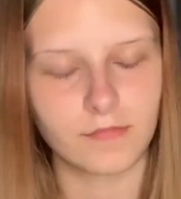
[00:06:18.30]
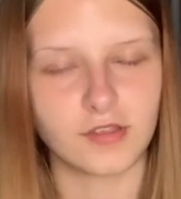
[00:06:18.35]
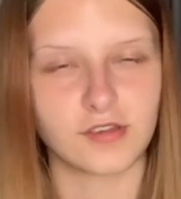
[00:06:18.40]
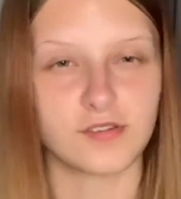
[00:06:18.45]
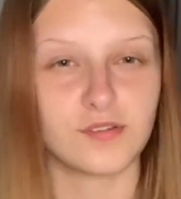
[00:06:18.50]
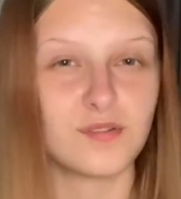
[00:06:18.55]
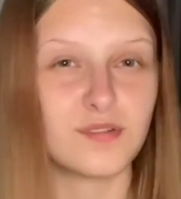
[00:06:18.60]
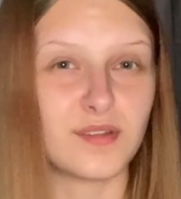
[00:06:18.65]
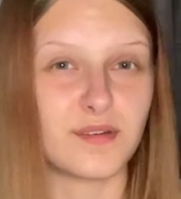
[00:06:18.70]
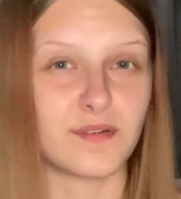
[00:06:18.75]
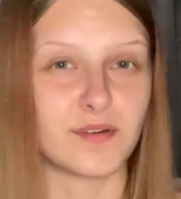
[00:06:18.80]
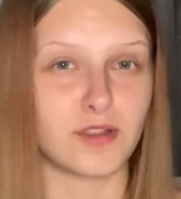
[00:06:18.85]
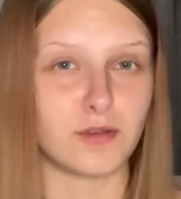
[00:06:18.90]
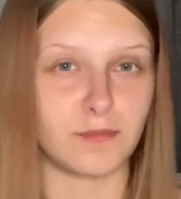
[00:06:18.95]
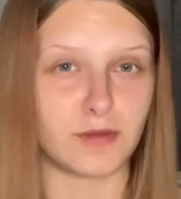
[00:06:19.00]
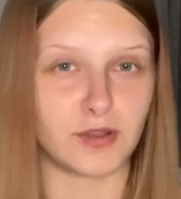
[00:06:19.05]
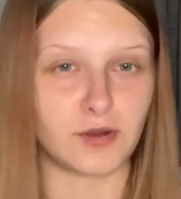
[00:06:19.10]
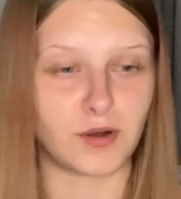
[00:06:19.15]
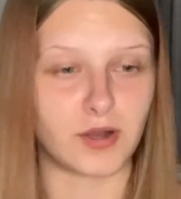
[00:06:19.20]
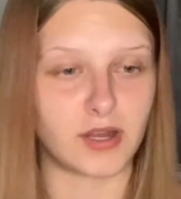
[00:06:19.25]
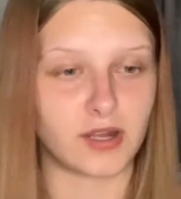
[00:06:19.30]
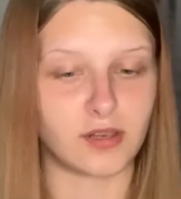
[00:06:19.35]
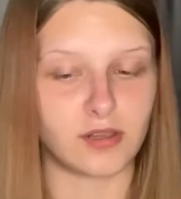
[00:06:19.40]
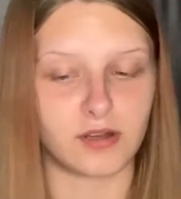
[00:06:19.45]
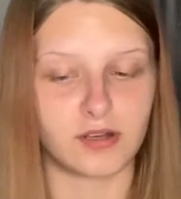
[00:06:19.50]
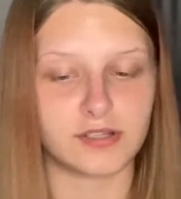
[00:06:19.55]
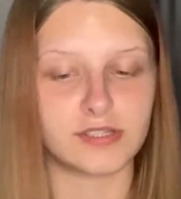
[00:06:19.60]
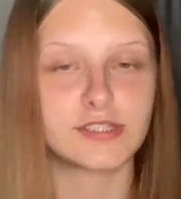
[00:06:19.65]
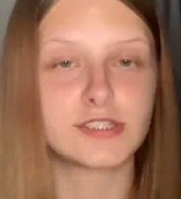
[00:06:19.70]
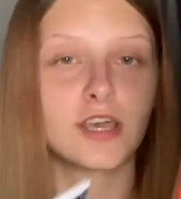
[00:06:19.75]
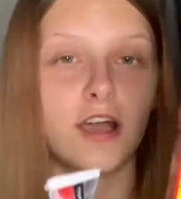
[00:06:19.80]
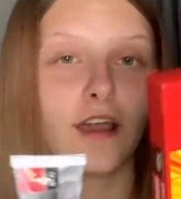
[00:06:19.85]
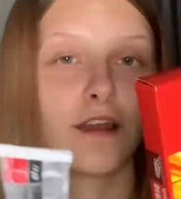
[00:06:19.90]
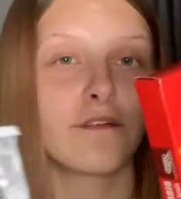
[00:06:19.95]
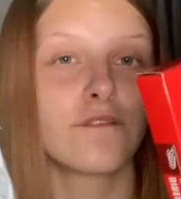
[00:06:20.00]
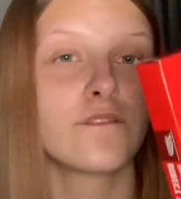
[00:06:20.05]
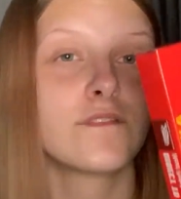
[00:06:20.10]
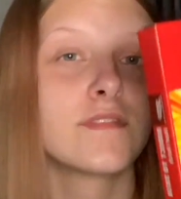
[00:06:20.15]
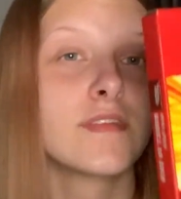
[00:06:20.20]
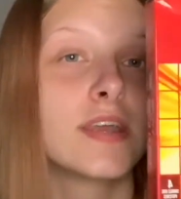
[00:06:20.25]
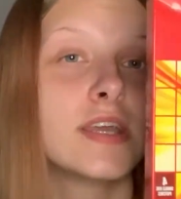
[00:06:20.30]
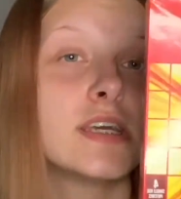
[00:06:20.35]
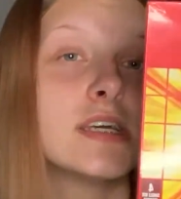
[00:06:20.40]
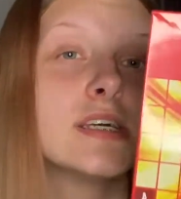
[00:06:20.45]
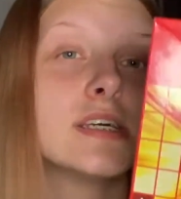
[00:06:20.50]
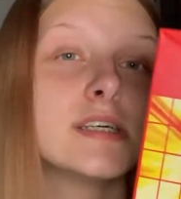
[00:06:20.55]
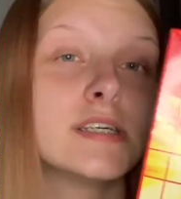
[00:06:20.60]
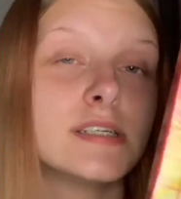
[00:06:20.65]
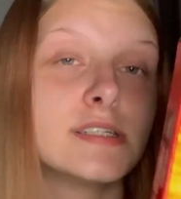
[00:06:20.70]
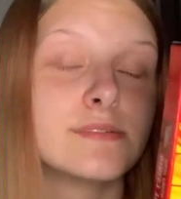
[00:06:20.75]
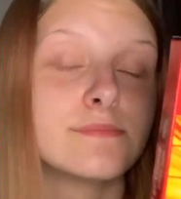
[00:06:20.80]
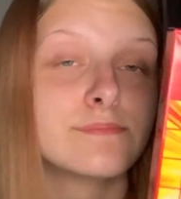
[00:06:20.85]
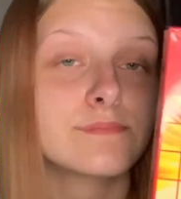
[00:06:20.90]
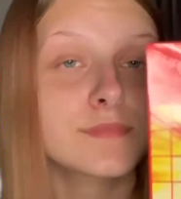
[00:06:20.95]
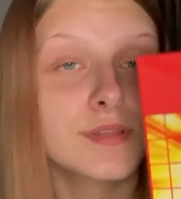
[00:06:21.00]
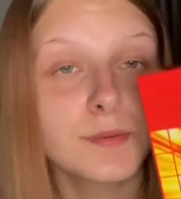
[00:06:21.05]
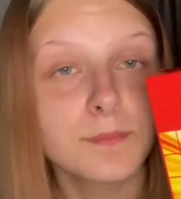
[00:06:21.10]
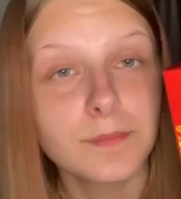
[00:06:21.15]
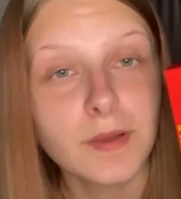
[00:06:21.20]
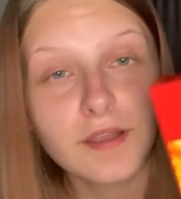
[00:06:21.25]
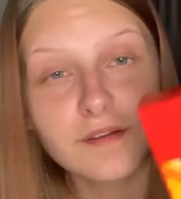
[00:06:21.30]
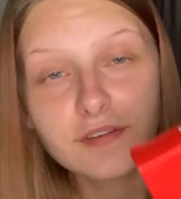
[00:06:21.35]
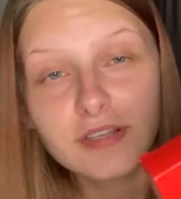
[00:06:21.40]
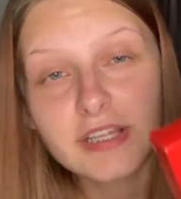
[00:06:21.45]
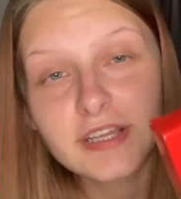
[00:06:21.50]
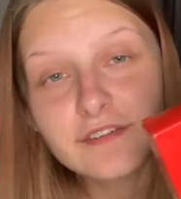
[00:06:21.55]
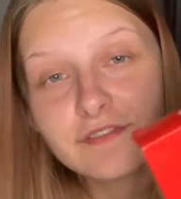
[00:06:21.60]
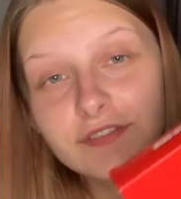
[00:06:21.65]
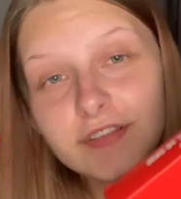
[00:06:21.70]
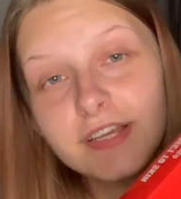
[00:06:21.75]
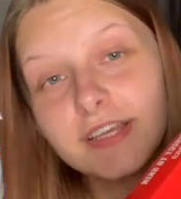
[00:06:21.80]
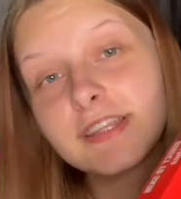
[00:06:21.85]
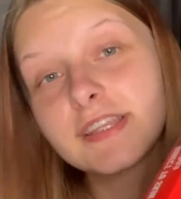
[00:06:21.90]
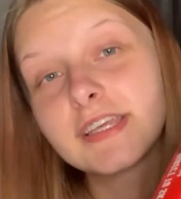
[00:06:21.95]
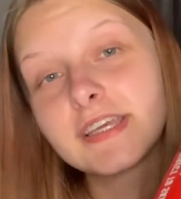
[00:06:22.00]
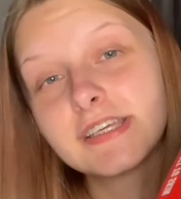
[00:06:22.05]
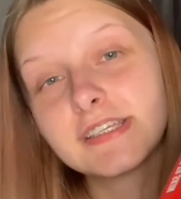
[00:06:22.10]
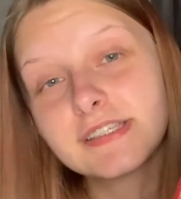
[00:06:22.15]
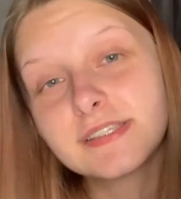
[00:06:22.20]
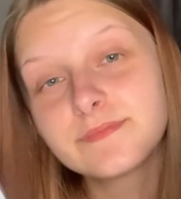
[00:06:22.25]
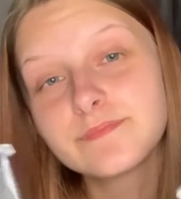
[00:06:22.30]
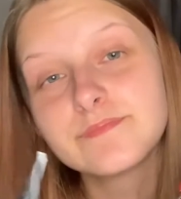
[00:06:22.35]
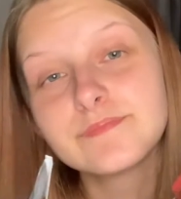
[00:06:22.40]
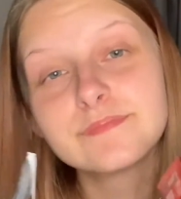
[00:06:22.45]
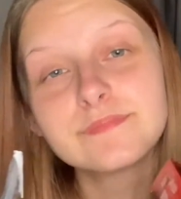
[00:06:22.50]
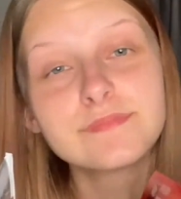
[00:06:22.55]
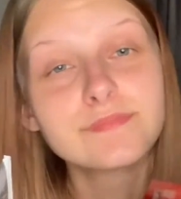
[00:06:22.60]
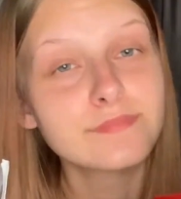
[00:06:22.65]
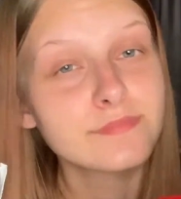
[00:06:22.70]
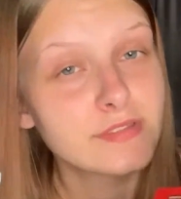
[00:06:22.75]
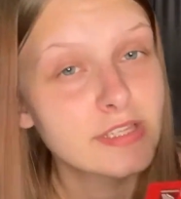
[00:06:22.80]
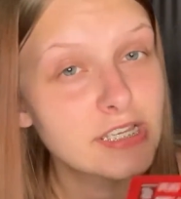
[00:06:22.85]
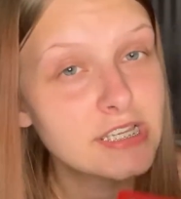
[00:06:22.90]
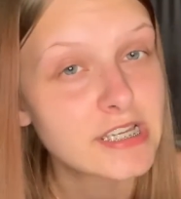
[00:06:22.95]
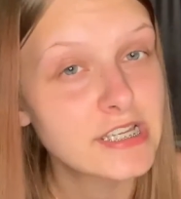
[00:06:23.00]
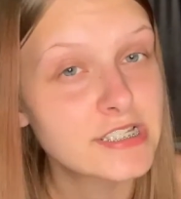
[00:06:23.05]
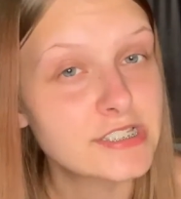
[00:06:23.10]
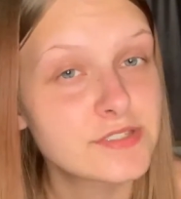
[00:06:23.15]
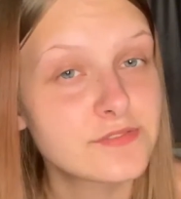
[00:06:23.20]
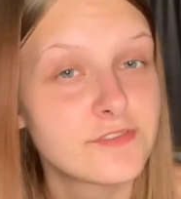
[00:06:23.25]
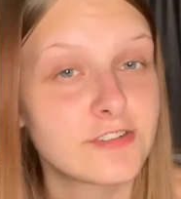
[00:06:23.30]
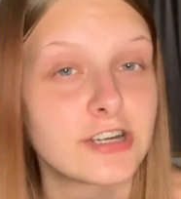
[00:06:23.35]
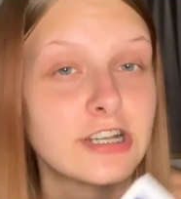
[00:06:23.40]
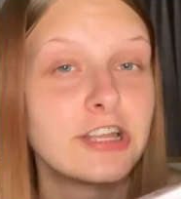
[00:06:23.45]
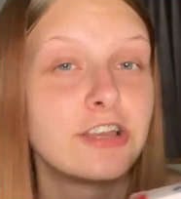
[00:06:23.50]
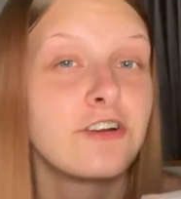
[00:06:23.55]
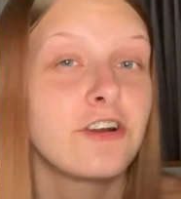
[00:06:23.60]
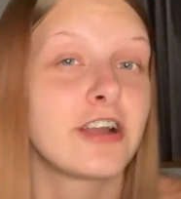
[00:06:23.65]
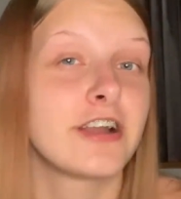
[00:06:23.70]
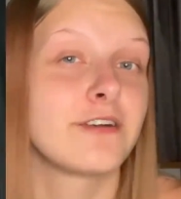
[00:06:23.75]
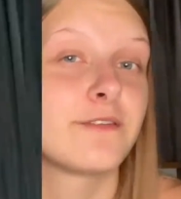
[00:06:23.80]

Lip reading: thought they were going to be quite a lot. So pain relief like these is really great.